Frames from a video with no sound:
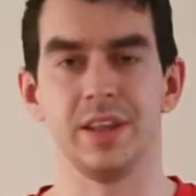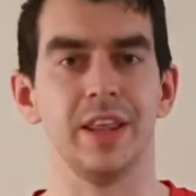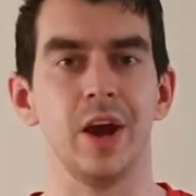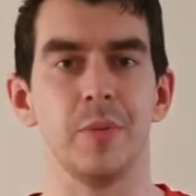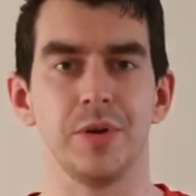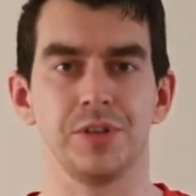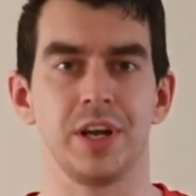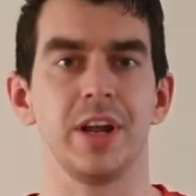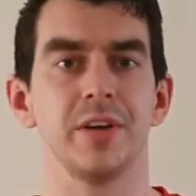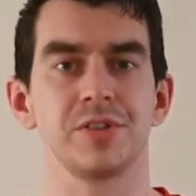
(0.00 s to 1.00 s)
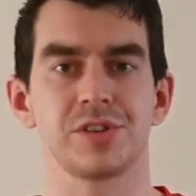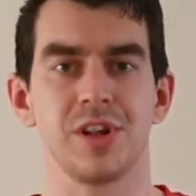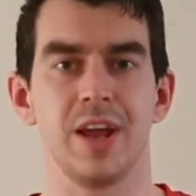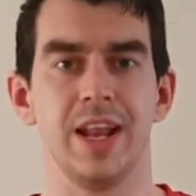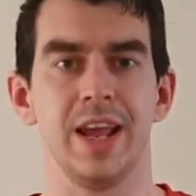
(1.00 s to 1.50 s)
the elbows are going to go
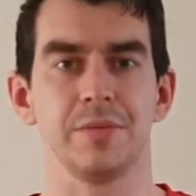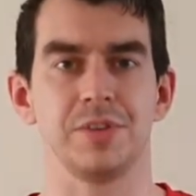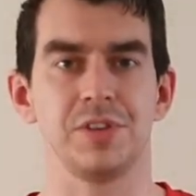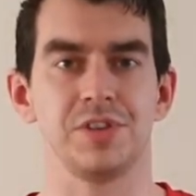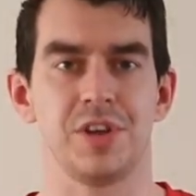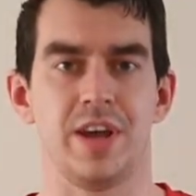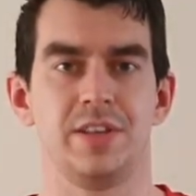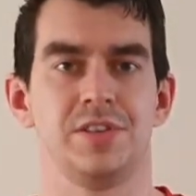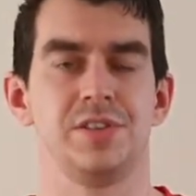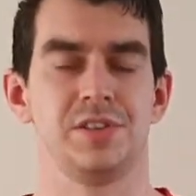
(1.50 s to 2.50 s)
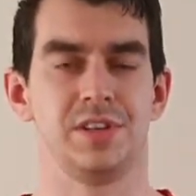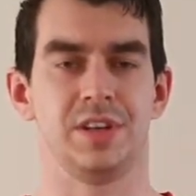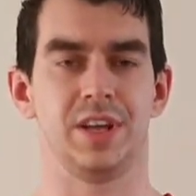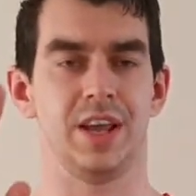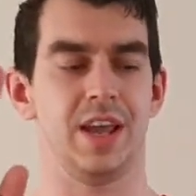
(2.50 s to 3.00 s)
slightly out to the sides,
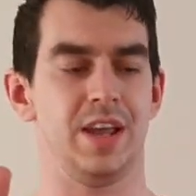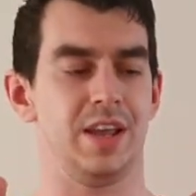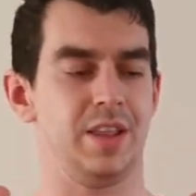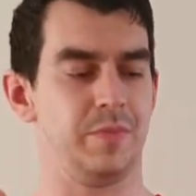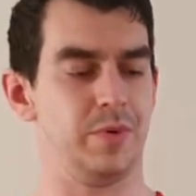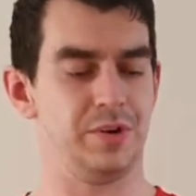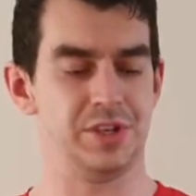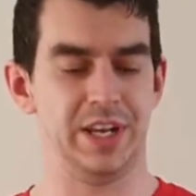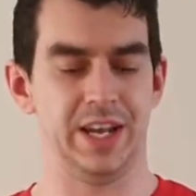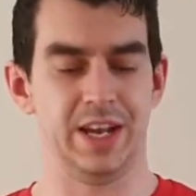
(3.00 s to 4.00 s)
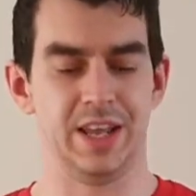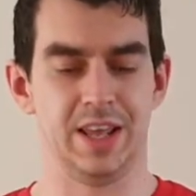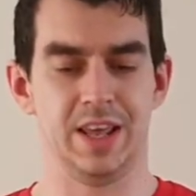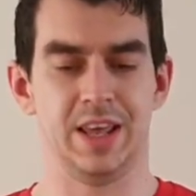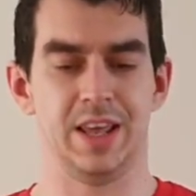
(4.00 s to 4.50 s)
okay, and pushing in.
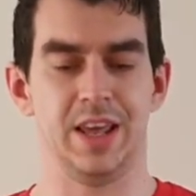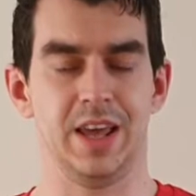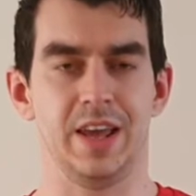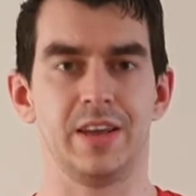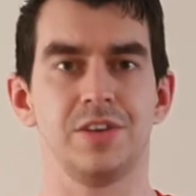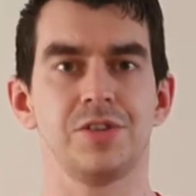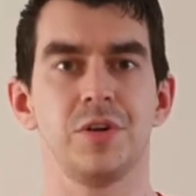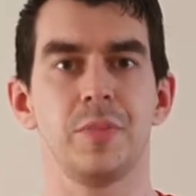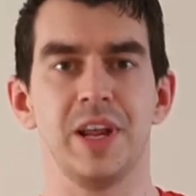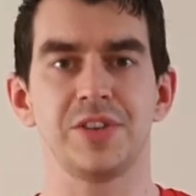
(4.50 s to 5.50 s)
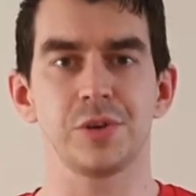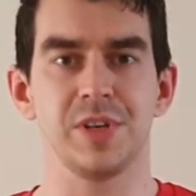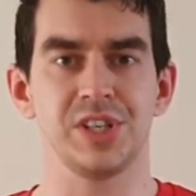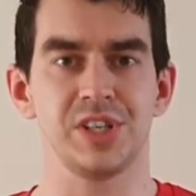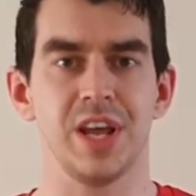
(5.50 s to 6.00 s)
Here, shoulder blades
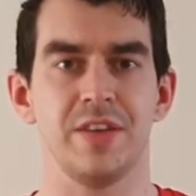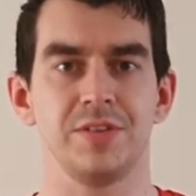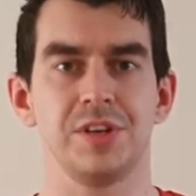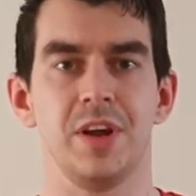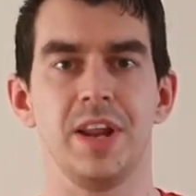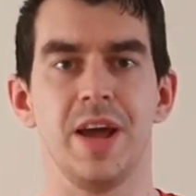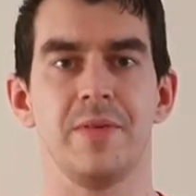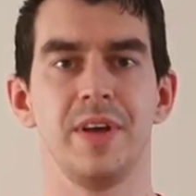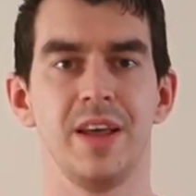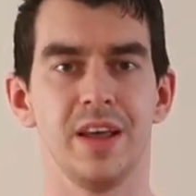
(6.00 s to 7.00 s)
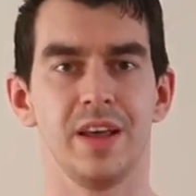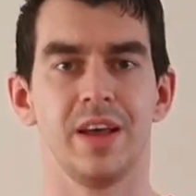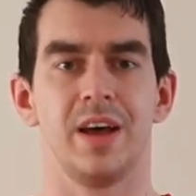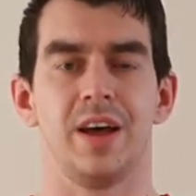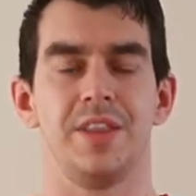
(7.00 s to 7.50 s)
squeezing together as you go down,
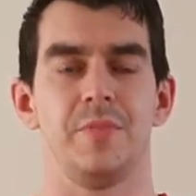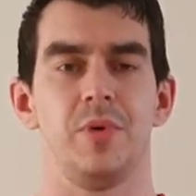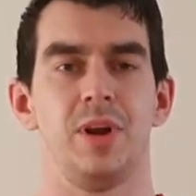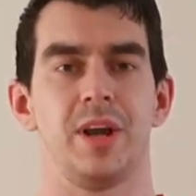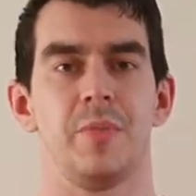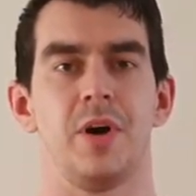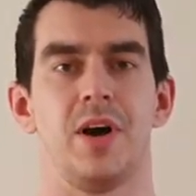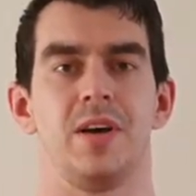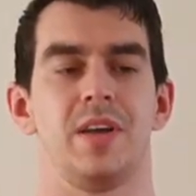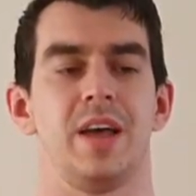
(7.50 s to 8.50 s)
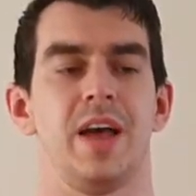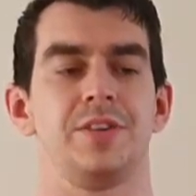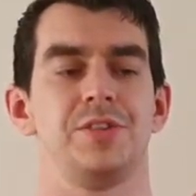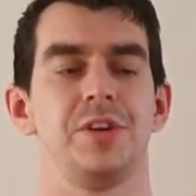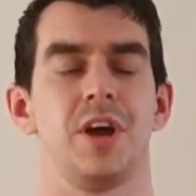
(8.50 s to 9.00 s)
and then pulling apart
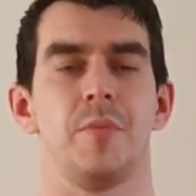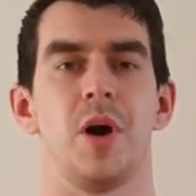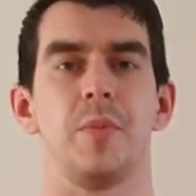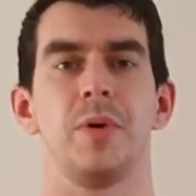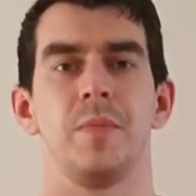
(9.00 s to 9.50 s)
as you come up.